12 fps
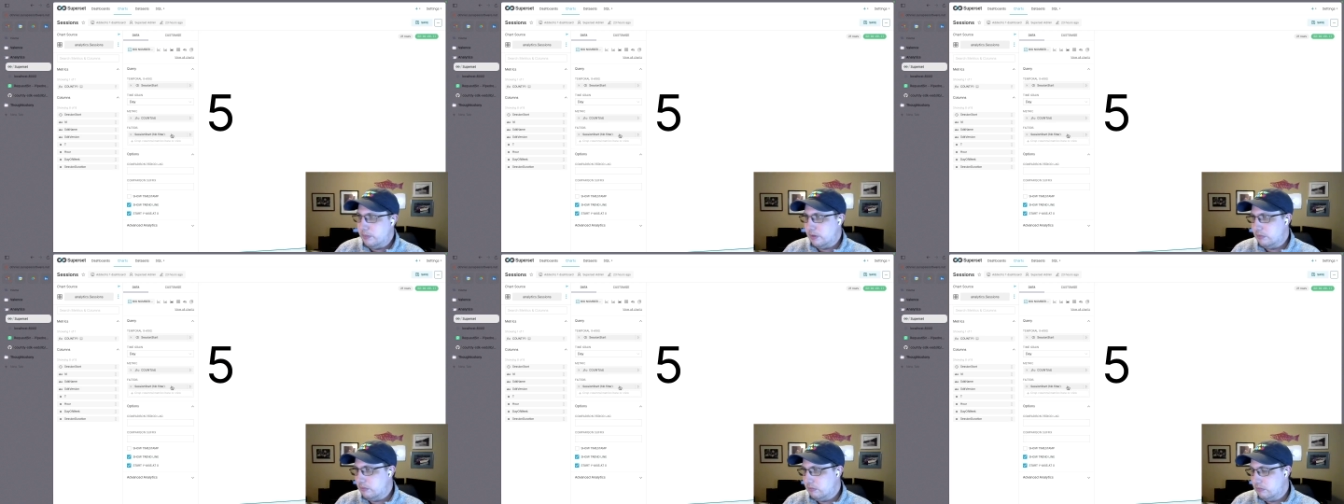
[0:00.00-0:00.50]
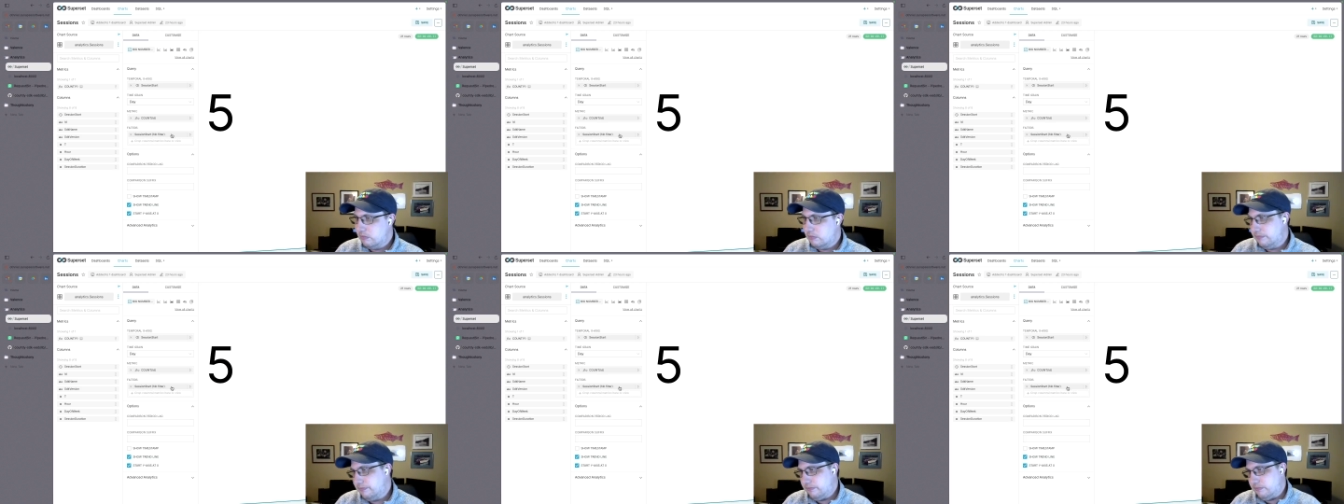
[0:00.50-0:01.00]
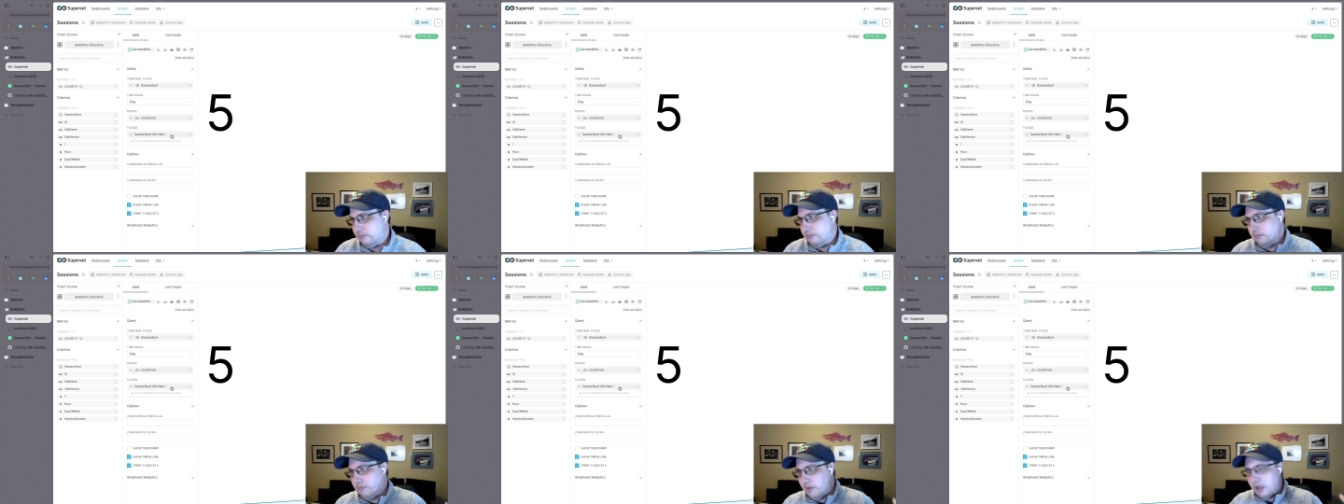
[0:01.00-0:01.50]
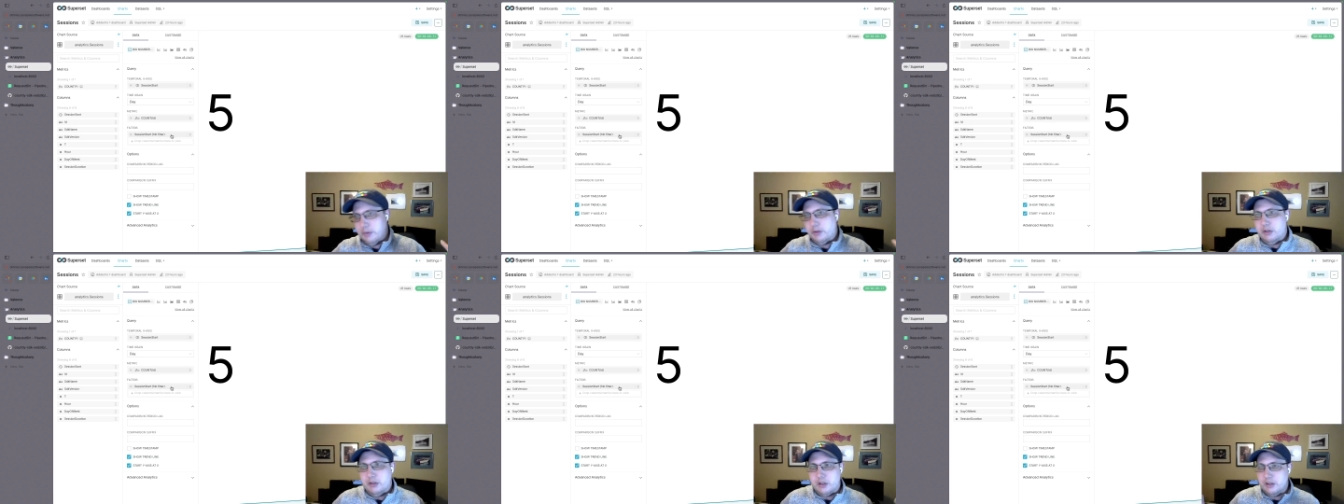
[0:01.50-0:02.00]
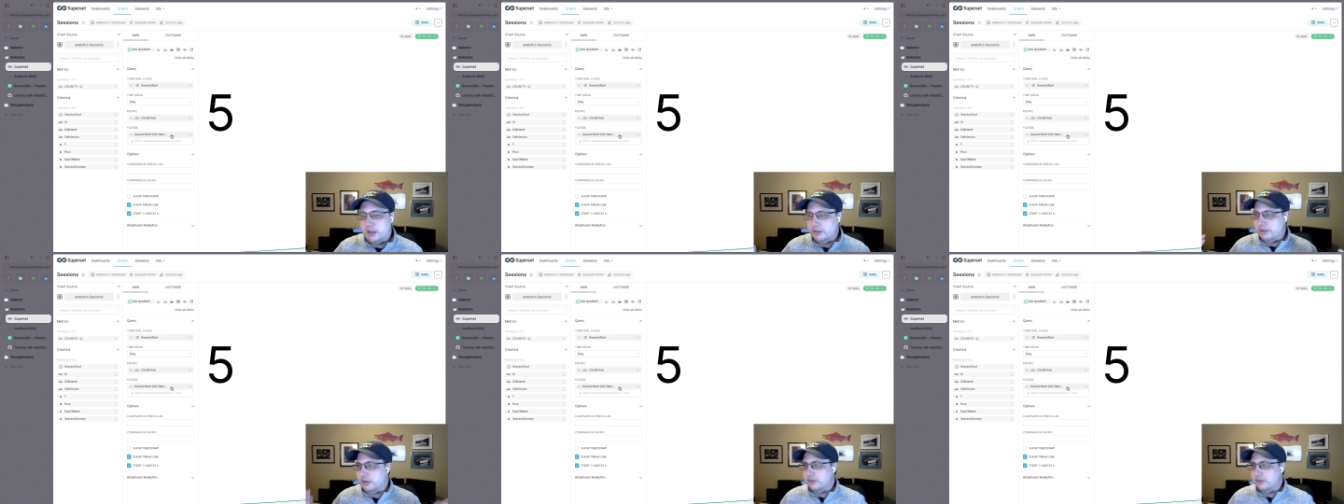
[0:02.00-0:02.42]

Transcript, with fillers: but mm that was in there as a